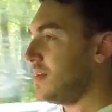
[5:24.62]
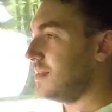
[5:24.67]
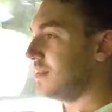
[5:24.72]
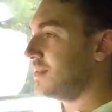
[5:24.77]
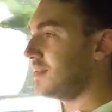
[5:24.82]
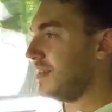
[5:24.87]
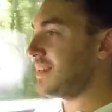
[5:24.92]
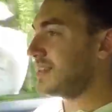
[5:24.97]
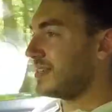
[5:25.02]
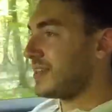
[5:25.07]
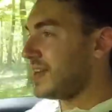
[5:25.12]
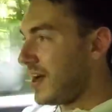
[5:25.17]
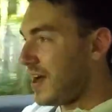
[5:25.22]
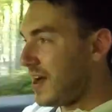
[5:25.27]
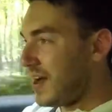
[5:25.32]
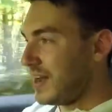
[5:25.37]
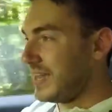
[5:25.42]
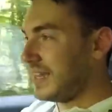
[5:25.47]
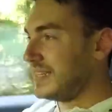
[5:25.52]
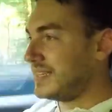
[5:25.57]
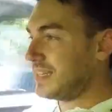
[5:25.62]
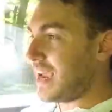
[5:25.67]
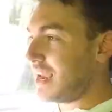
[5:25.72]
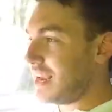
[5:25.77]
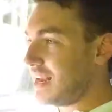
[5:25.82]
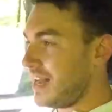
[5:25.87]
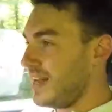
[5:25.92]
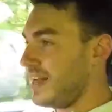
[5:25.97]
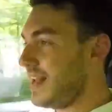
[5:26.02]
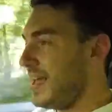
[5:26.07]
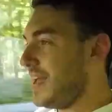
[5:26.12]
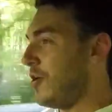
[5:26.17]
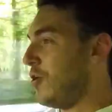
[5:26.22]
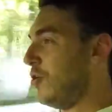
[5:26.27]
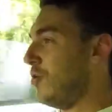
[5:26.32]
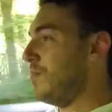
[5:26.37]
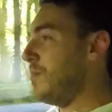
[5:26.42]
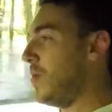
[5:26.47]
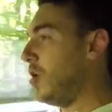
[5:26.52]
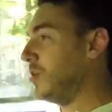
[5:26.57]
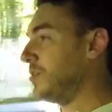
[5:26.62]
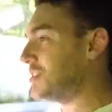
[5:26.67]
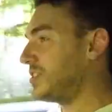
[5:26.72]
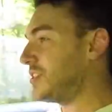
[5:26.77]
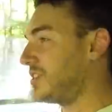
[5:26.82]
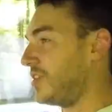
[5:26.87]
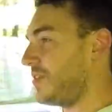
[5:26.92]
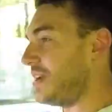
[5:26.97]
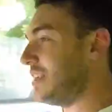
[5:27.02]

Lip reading: This car is a little monster.